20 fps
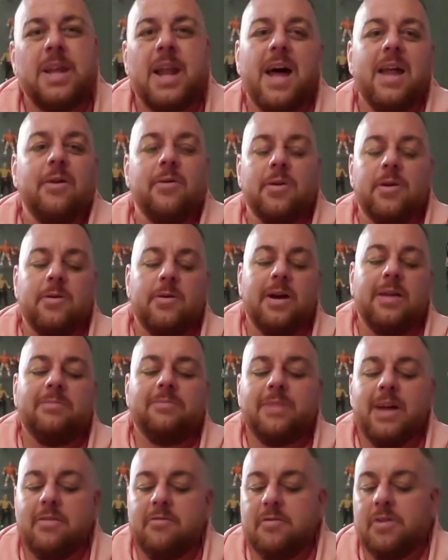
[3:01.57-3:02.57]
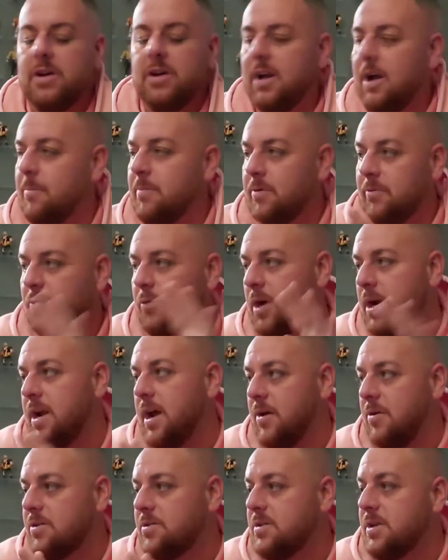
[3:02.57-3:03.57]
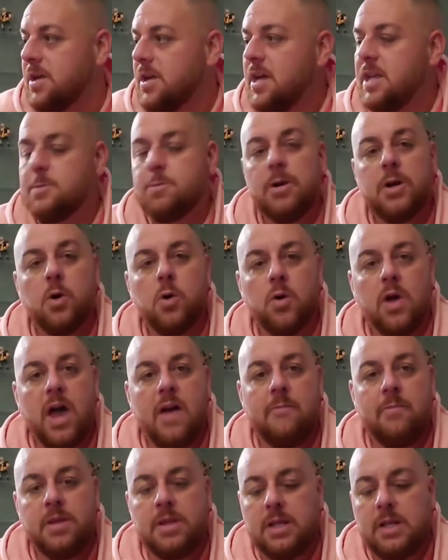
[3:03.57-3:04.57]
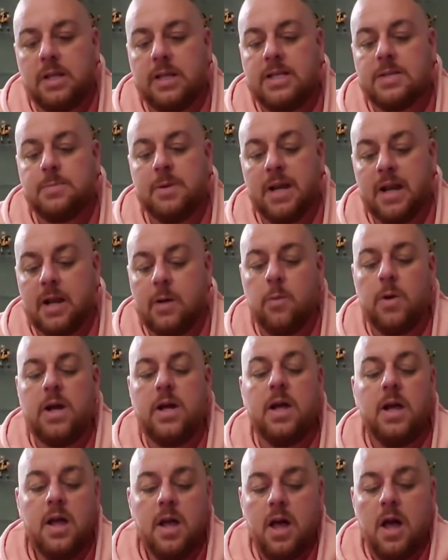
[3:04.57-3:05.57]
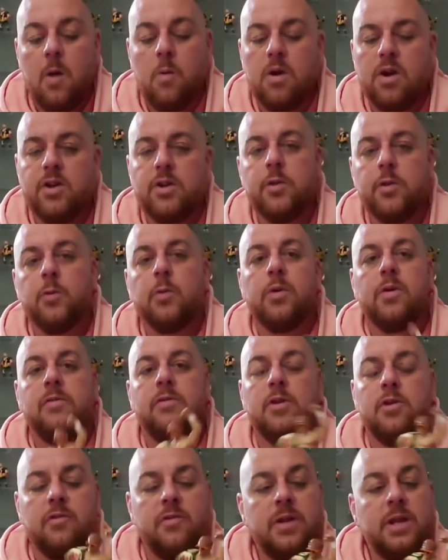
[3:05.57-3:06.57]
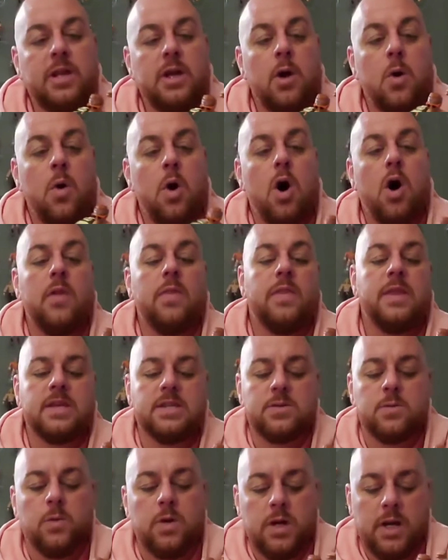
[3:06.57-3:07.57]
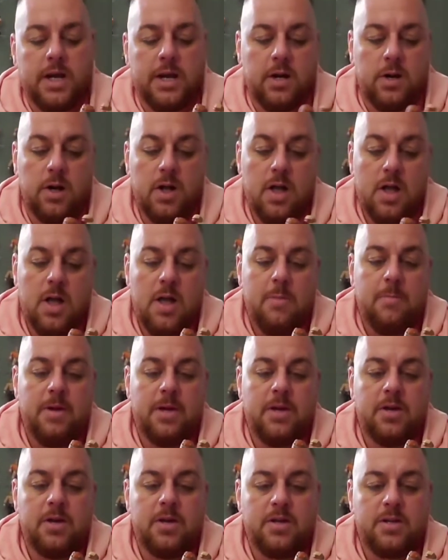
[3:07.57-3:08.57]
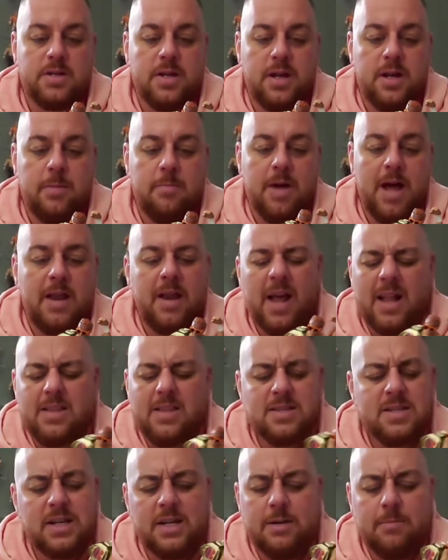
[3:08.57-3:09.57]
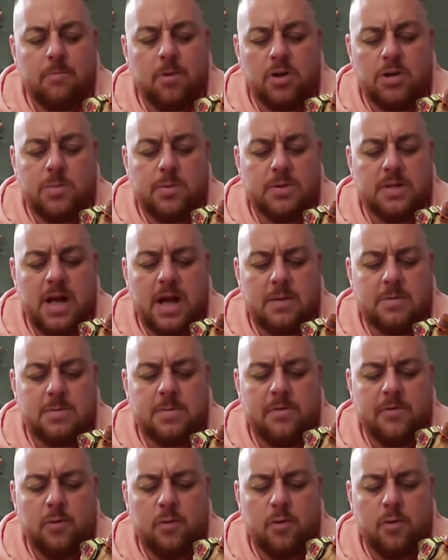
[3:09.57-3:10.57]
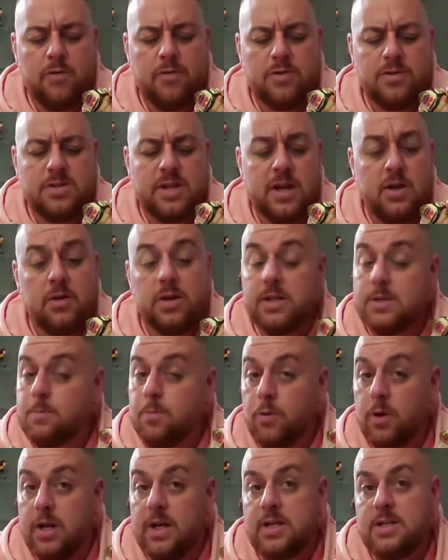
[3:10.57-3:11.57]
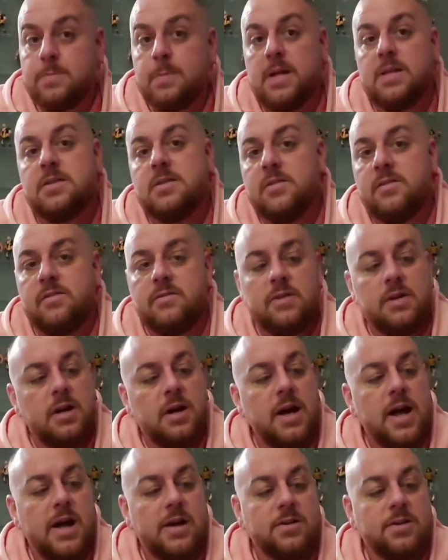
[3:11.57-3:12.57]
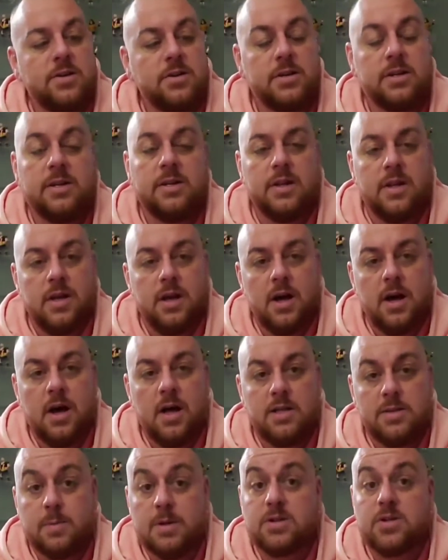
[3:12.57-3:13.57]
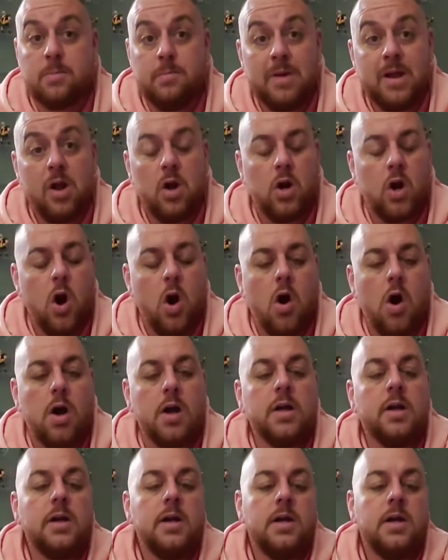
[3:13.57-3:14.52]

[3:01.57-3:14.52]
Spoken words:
I don't know. I haven't figured it out, but for right now it's pretty cool to have them in the Elites. But anyway, I wanted to do a review video on this one here because I'd seen it multiple times before for sale, and it's pretty expensive actually, especially mint on card.